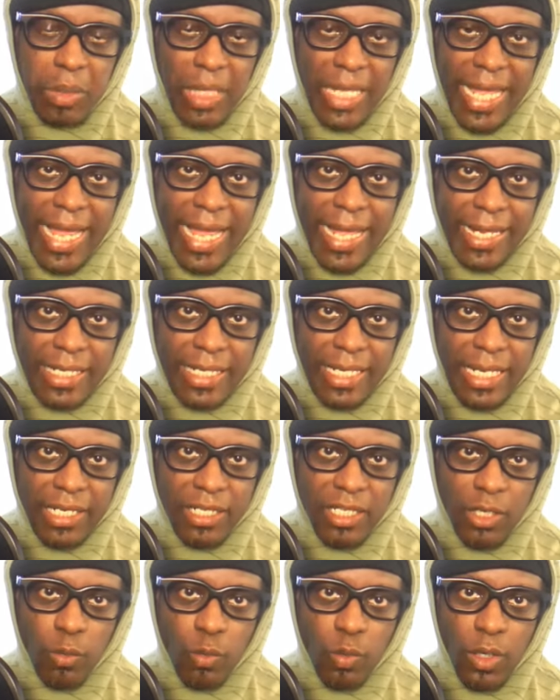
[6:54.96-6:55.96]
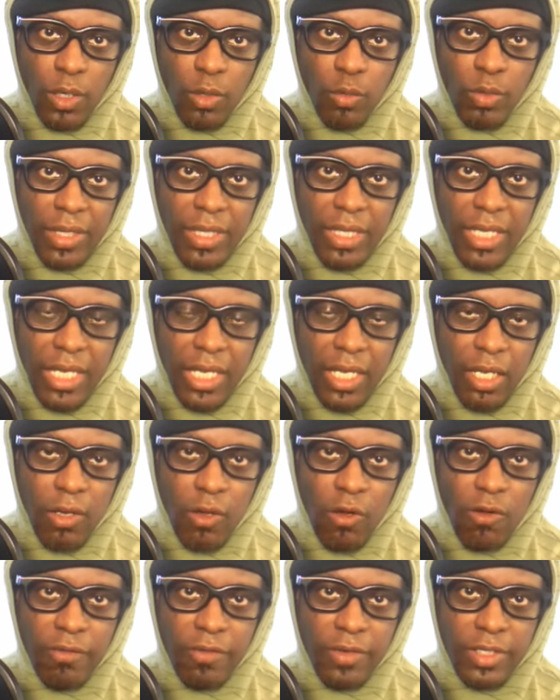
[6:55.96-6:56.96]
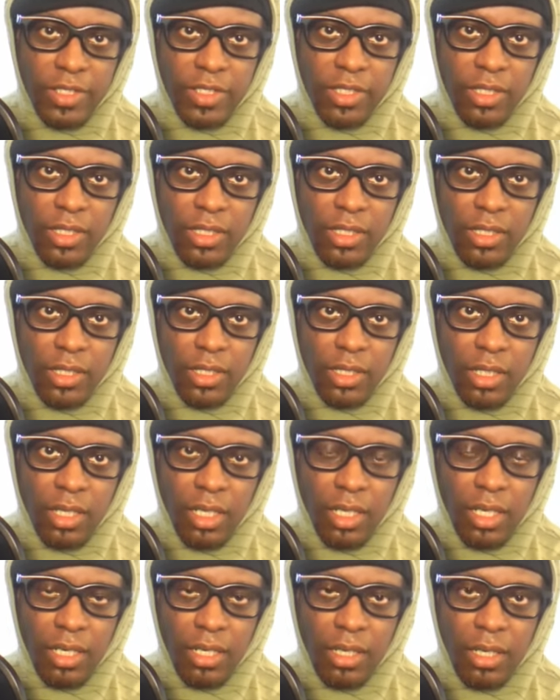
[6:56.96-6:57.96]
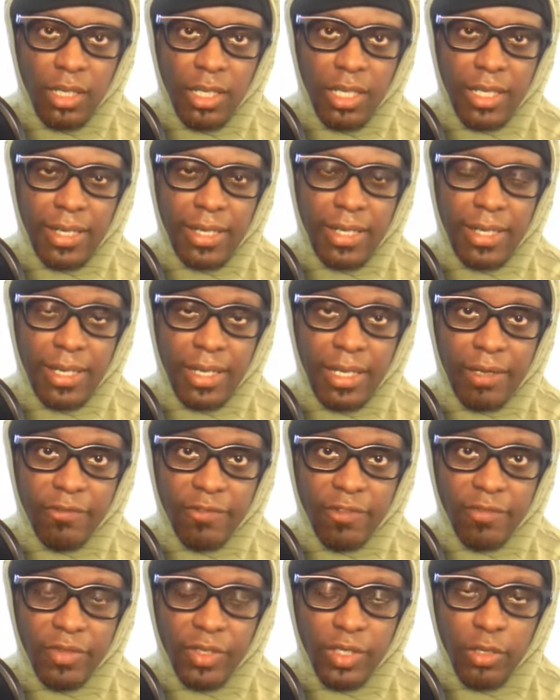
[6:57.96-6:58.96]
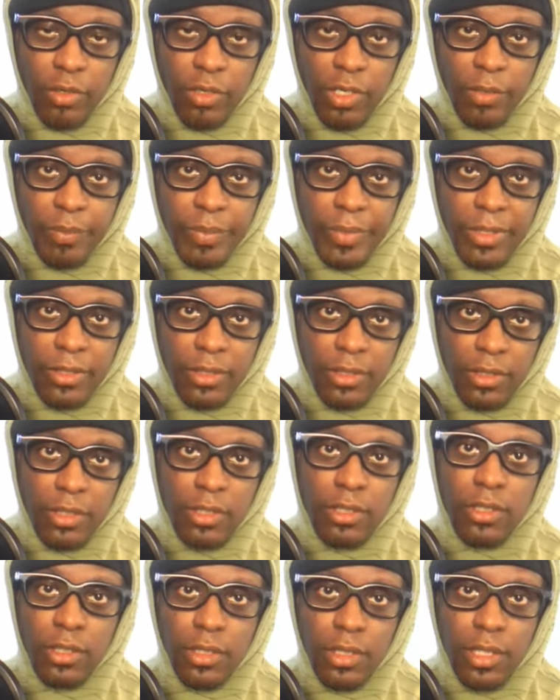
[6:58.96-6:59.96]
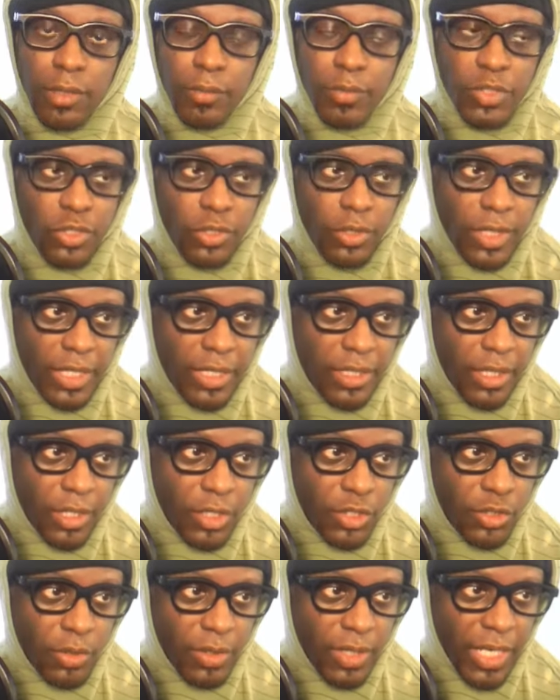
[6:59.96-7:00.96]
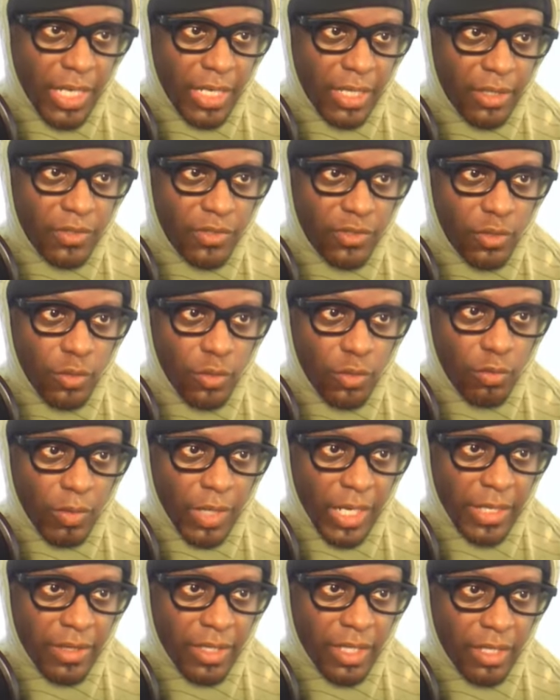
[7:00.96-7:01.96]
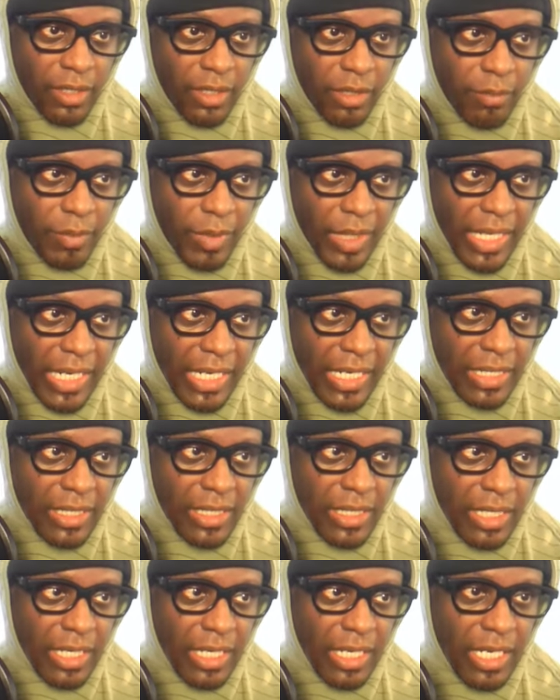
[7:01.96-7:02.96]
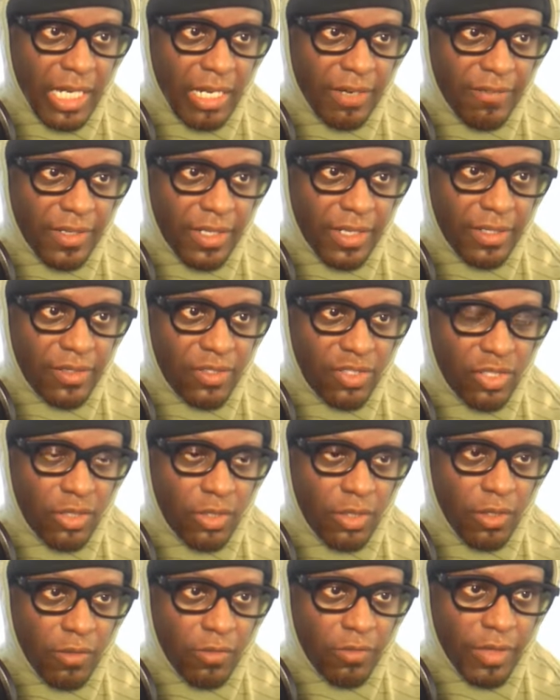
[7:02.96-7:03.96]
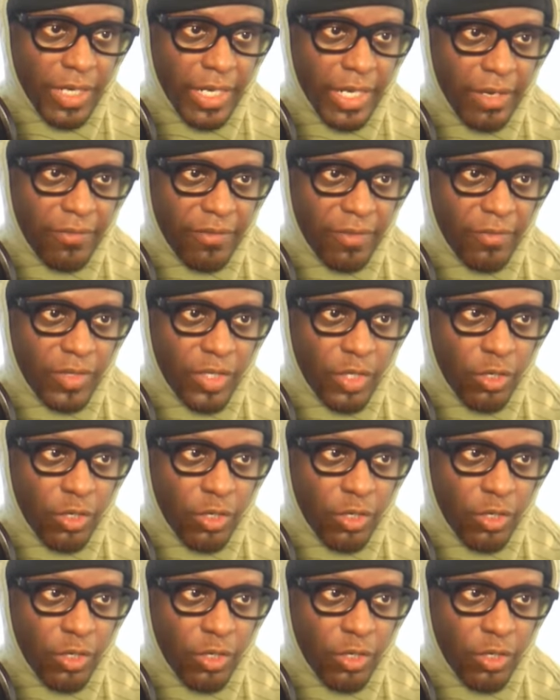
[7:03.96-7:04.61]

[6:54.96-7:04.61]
black like they were when they overtook uh, half of Europe. I'm sure they taught you that in school, right? That the black Africans took over half of